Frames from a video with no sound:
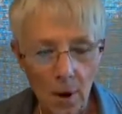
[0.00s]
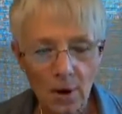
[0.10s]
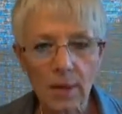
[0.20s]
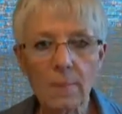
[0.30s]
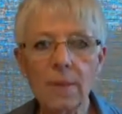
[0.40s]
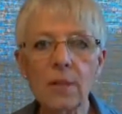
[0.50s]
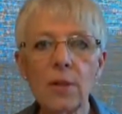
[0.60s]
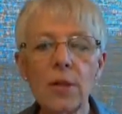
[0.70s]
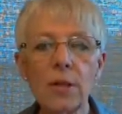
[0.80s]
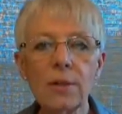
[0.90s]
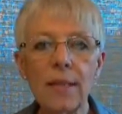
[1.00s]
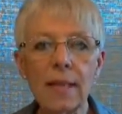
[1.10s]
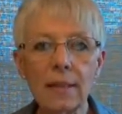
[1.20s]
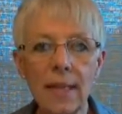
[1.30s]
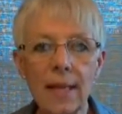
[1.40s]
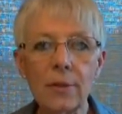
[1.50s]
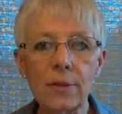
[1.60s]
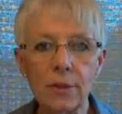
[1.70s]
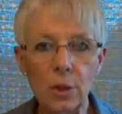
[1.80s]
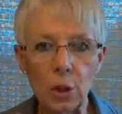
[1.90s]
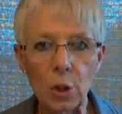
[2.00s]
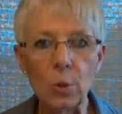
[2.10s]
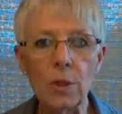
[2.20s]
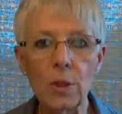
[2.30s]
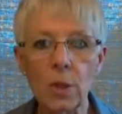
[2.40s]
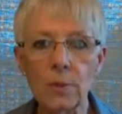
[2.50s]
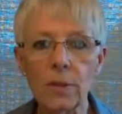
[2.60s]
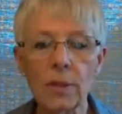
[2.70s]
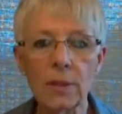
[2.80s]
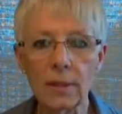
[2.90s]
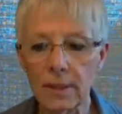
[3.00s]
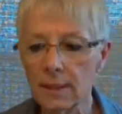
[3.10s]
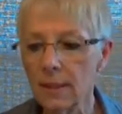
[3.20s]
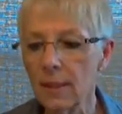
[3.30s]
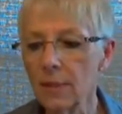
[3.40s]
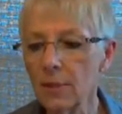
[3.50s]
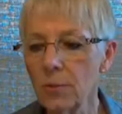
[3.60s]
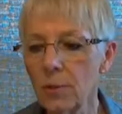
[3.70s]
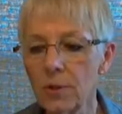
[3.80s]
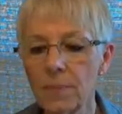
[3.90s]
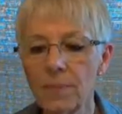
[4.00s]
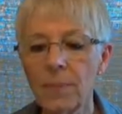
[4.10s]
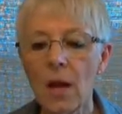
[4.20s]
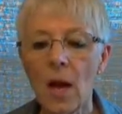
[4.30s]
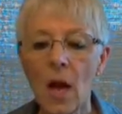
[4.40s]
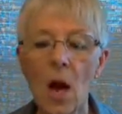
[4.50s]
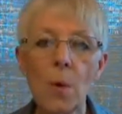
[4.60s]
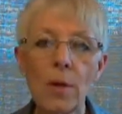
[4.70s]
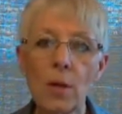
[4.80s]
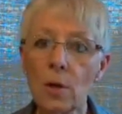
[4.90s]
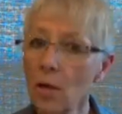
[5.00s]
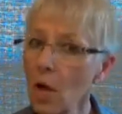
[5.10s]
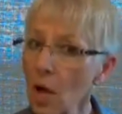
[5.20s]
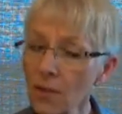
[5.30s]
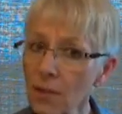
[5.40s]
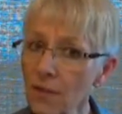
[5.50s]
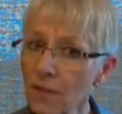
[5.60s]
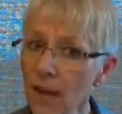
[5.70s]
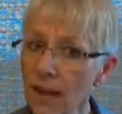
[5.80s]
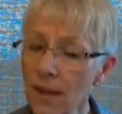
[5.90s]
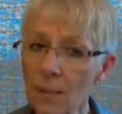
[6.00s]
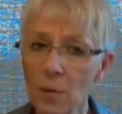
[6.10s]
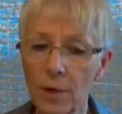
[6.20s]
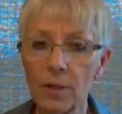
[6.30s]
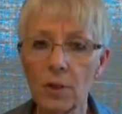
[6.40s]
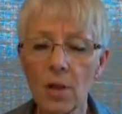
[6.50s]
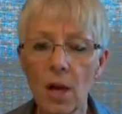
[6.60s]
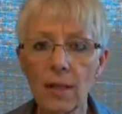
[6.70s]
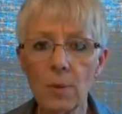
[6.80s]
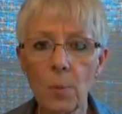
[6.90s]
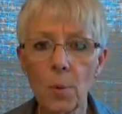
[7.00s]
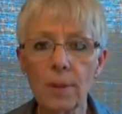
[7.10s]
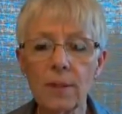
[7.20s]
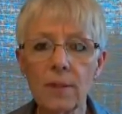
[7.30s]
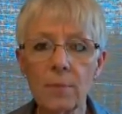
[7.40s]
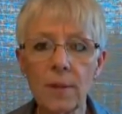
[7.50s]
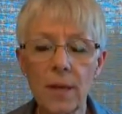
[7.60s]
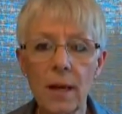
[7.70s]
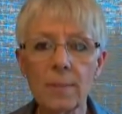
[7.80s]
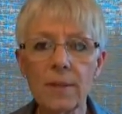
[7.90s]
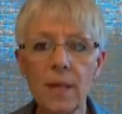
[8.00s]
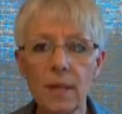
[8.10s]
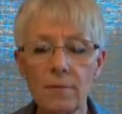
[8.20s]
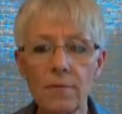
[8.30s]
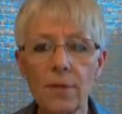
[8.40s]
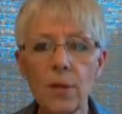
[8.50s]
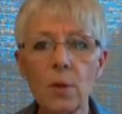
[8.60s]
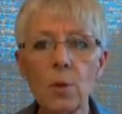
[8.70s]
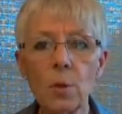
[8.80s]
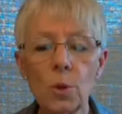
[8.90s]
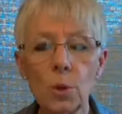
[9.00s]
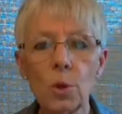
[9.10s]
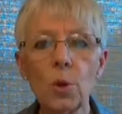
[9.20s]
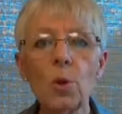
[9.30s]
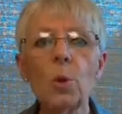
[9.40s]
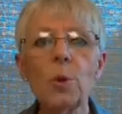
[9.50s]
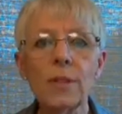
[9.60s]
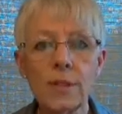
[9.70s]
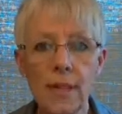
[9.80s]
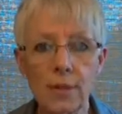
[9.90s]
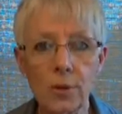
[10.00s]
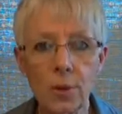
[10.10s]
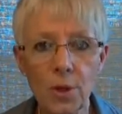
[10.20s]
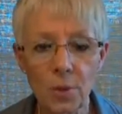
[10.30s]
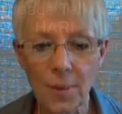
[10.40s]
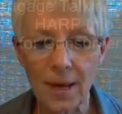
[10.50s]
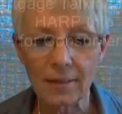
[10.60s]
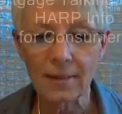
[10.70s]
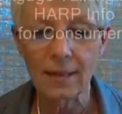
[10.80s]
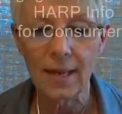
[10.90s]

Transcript: marketing materials and letters that you can use to solicit customers. Oh, and you're also going to find a mortgage talking points that have been updated for you to send to your past